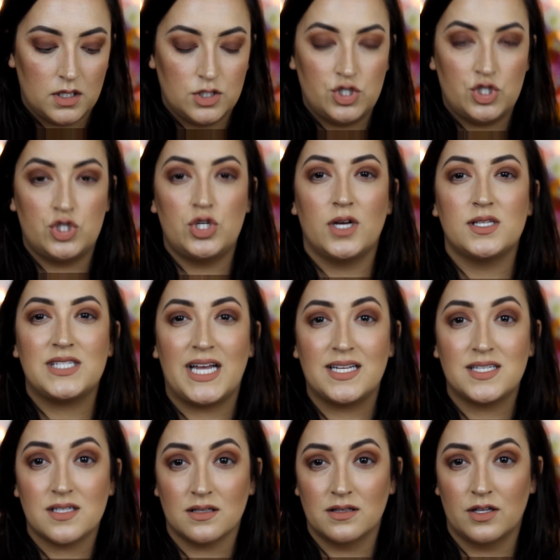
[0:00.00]
it just
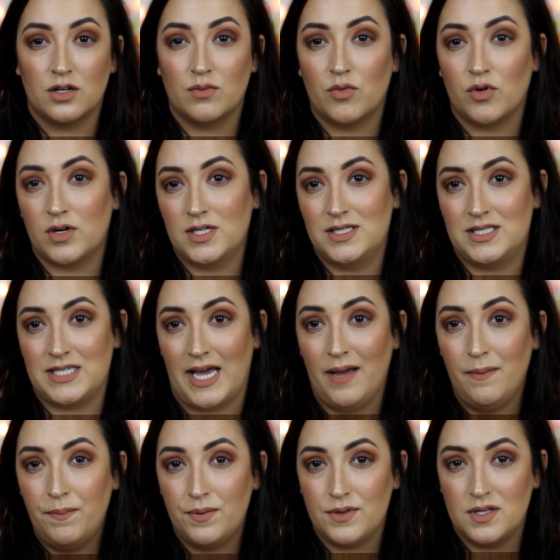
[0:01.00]
adds a little more
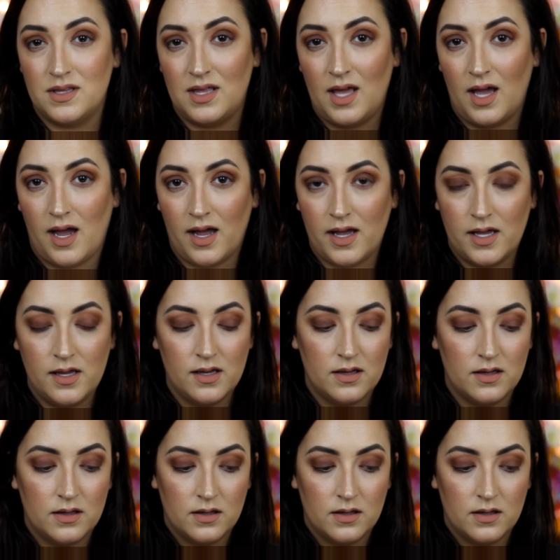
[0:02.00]
depth to the eye.